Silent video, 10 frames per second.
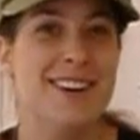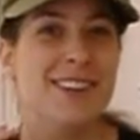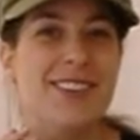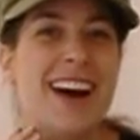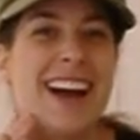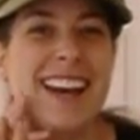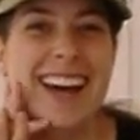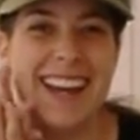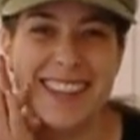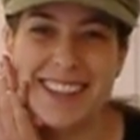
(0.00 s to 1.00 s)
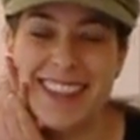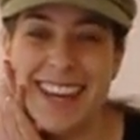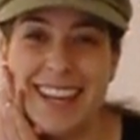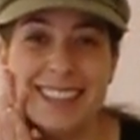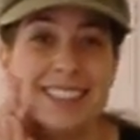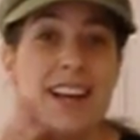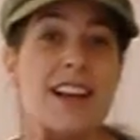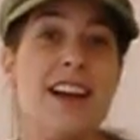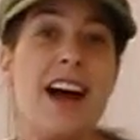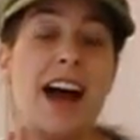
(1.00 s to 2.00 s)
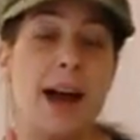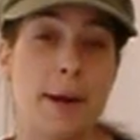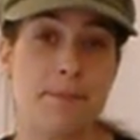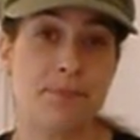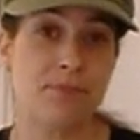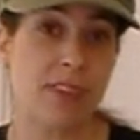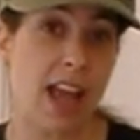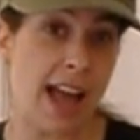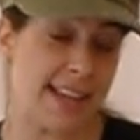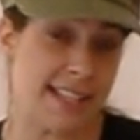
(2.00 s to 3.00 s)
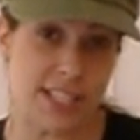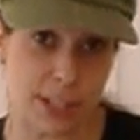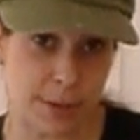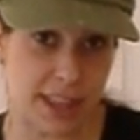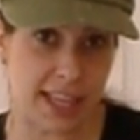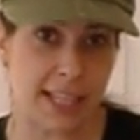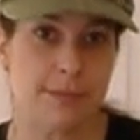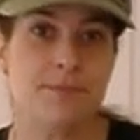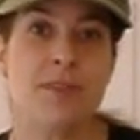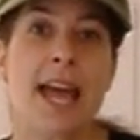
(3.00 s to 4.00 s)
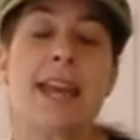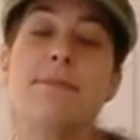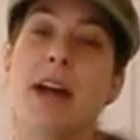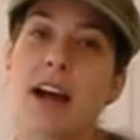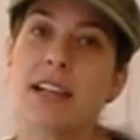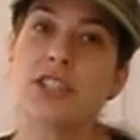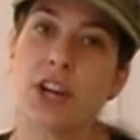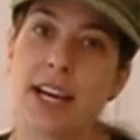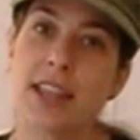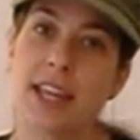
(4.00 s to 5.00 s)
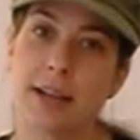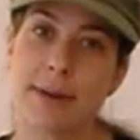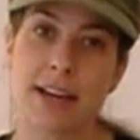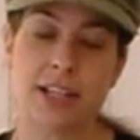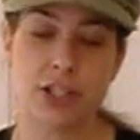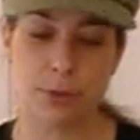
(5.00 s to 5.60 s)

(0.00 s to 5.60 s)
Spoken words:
What other thing I can do with it. And I'm not going to try to think about it too